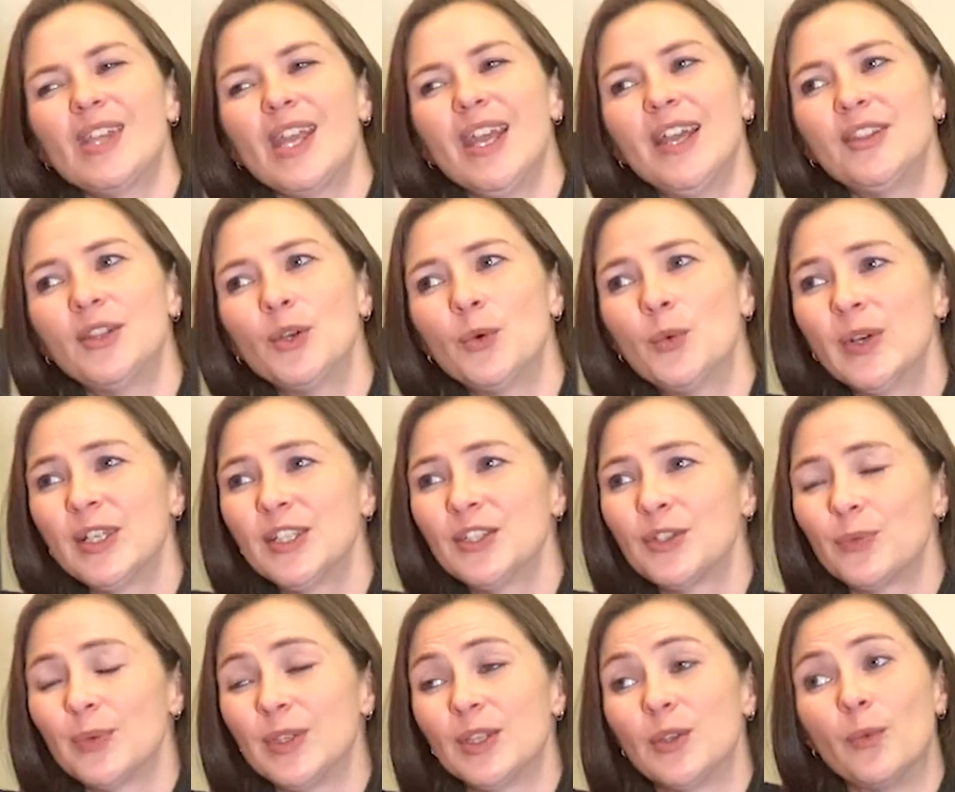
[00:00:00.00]
And the
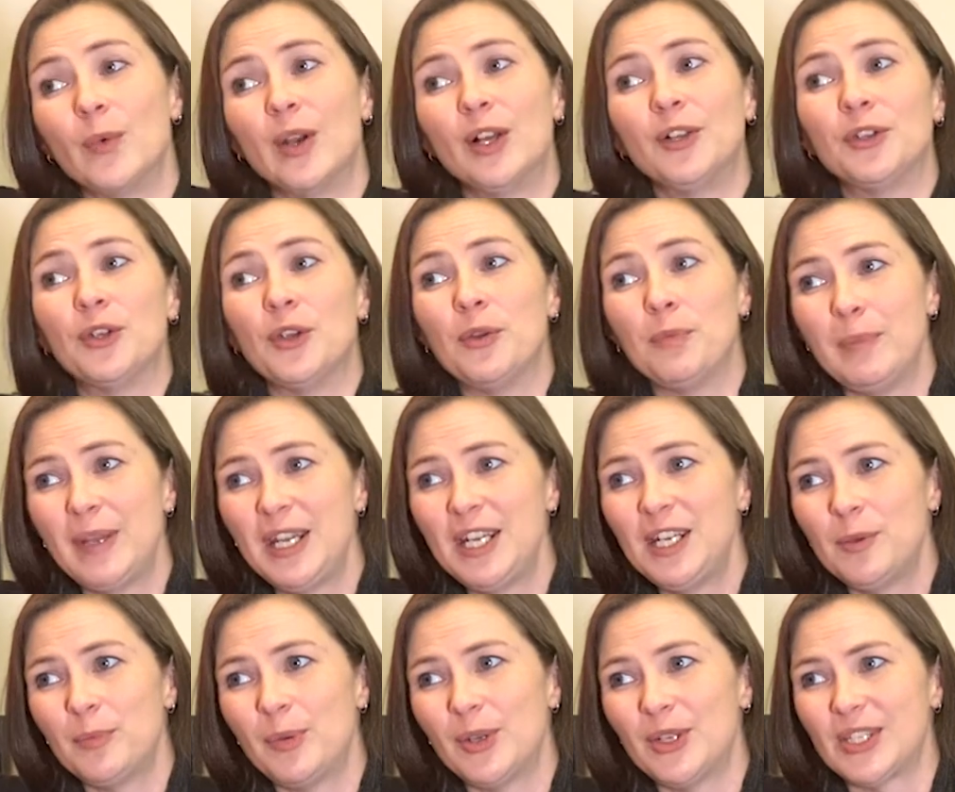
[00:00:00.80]
ones with the well-known
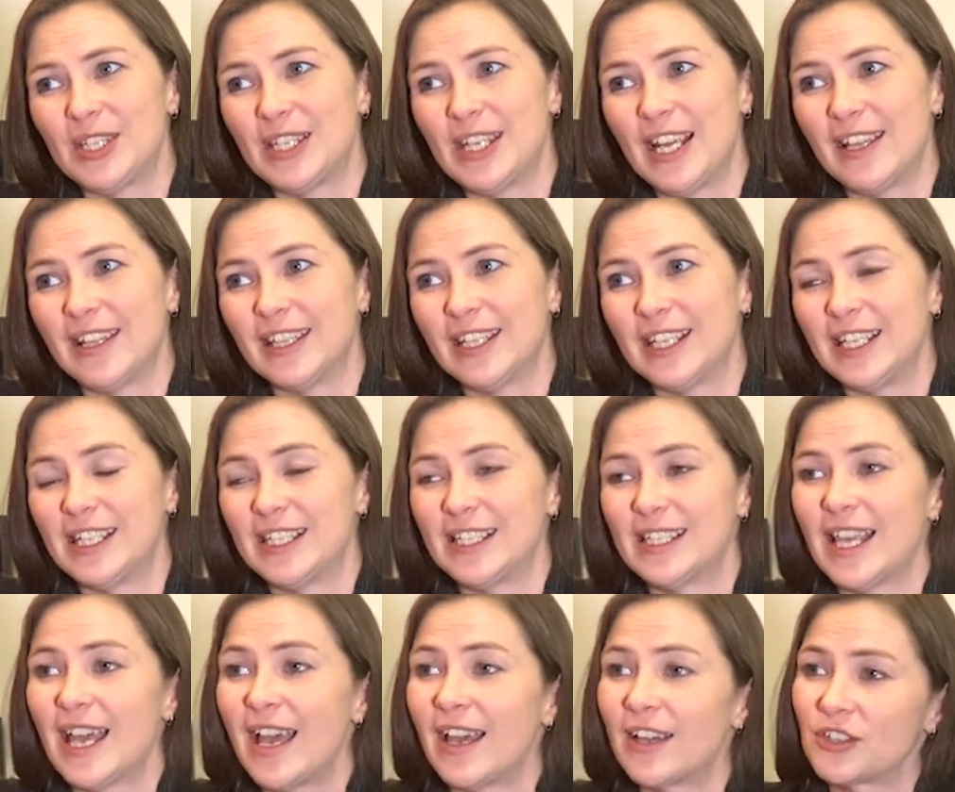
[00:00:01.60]
media
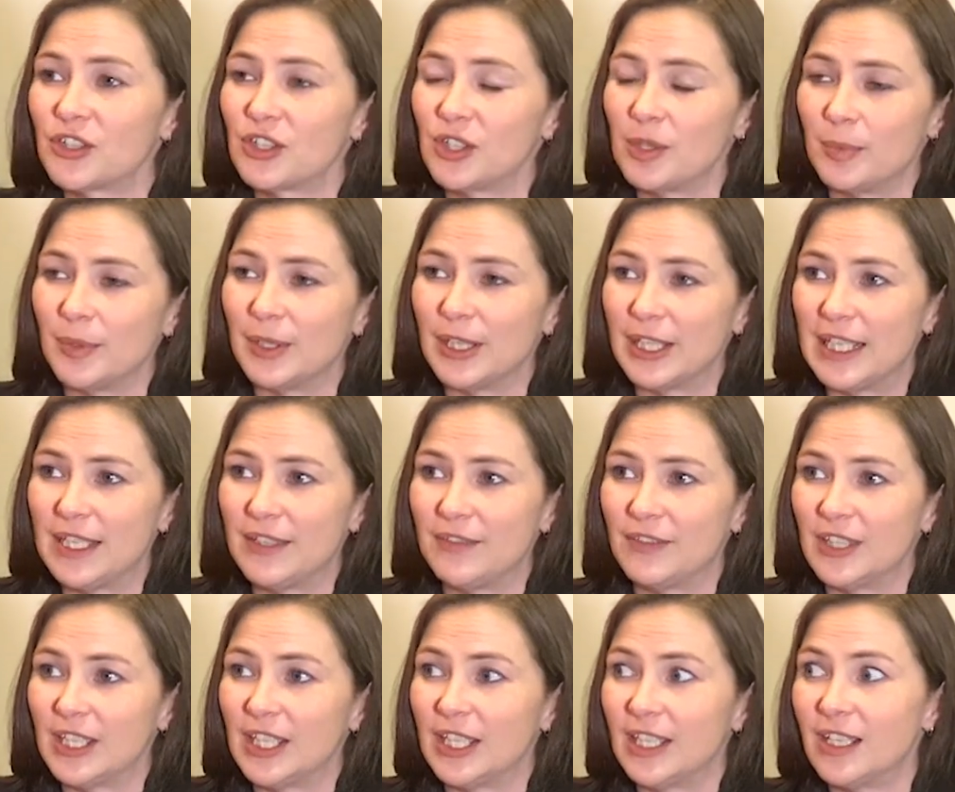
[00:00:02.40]
personalities actually
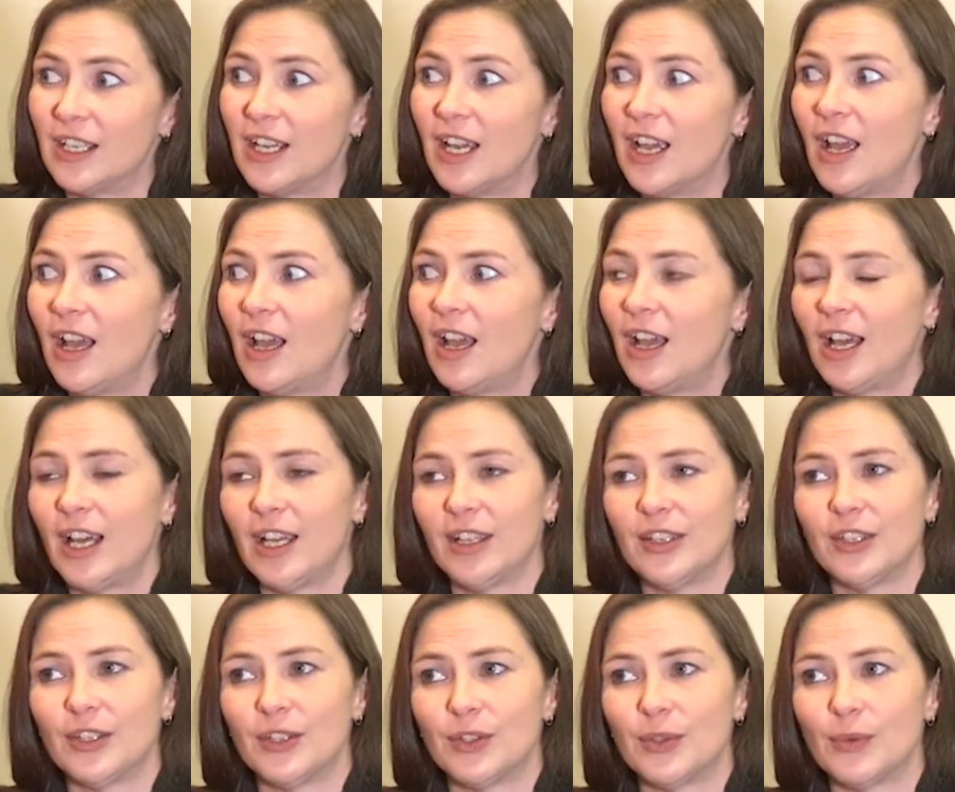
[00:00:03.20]
believed that
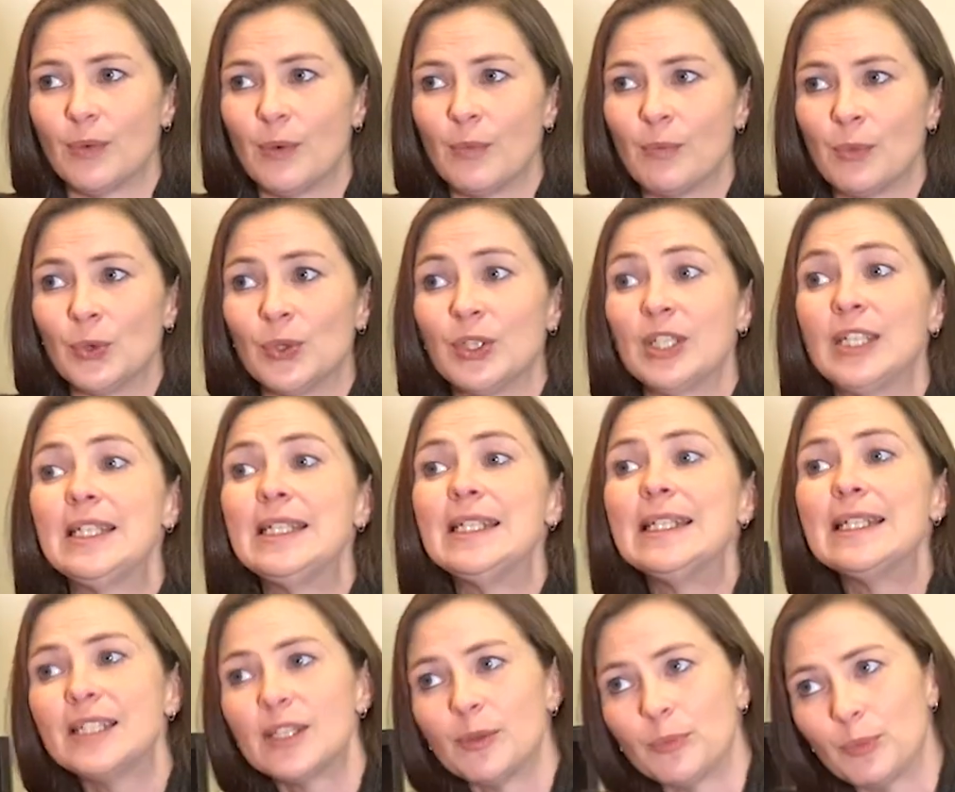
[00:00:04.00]
others were more
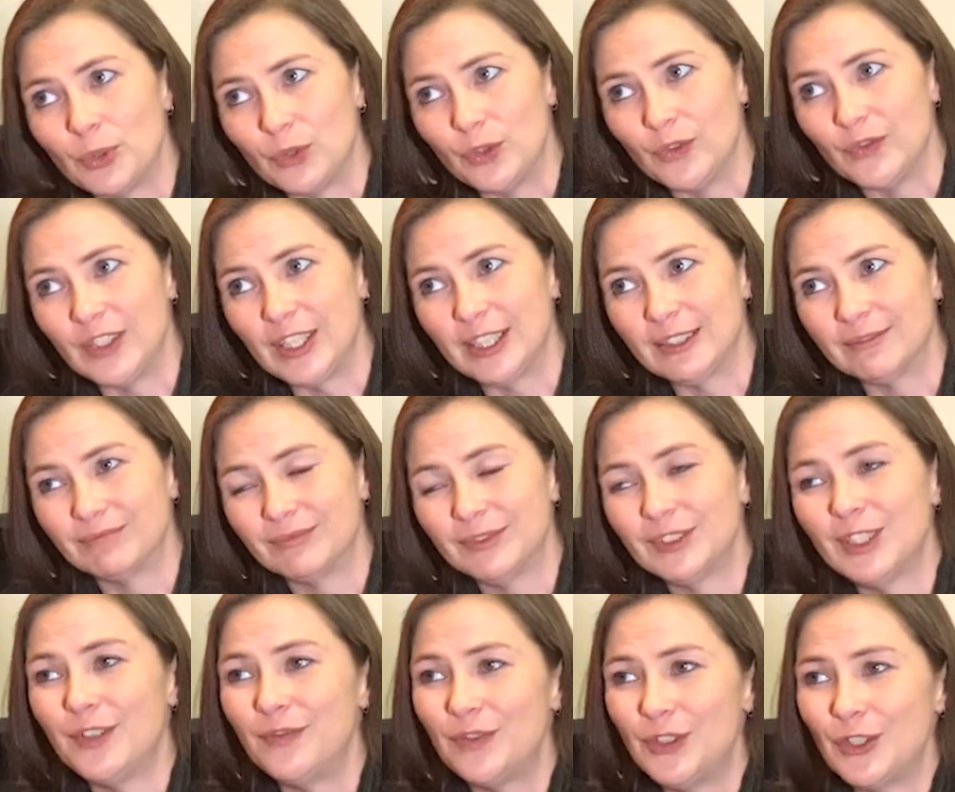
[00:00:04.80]
disapproving
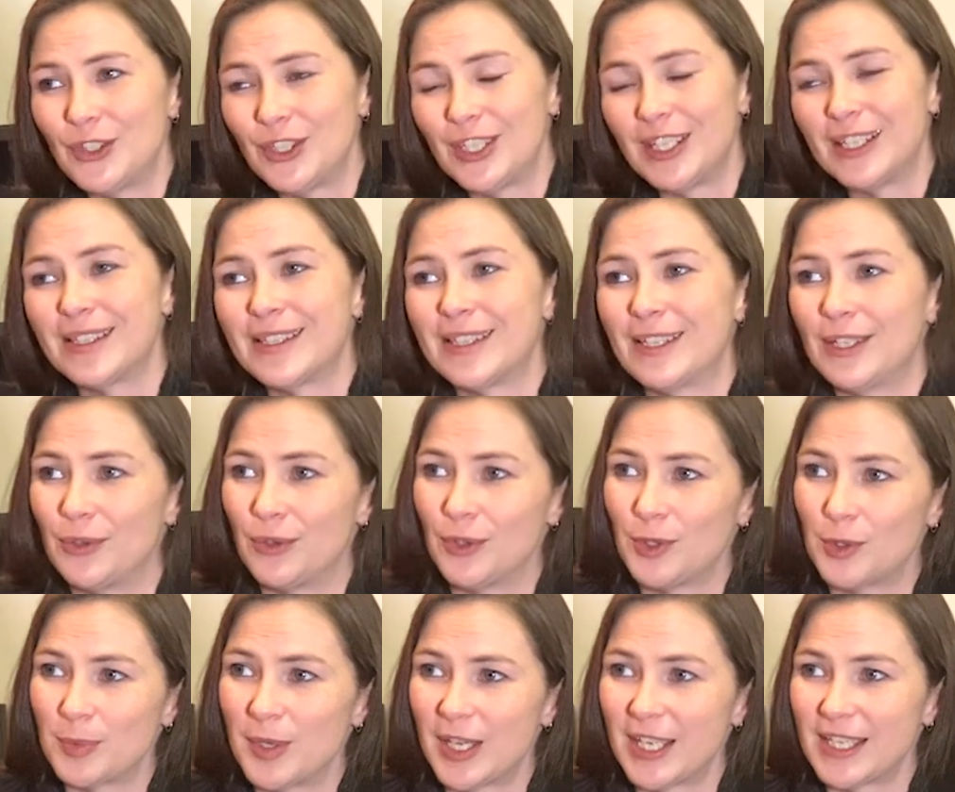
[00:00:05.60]
of using
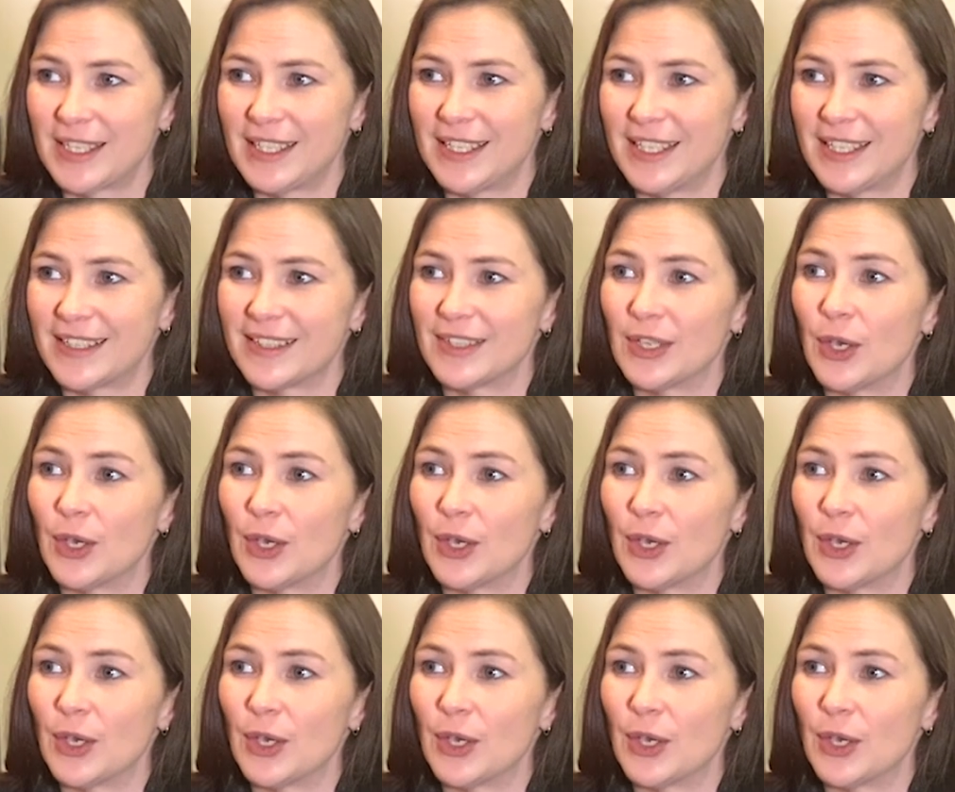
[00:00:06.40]
single-use plastic.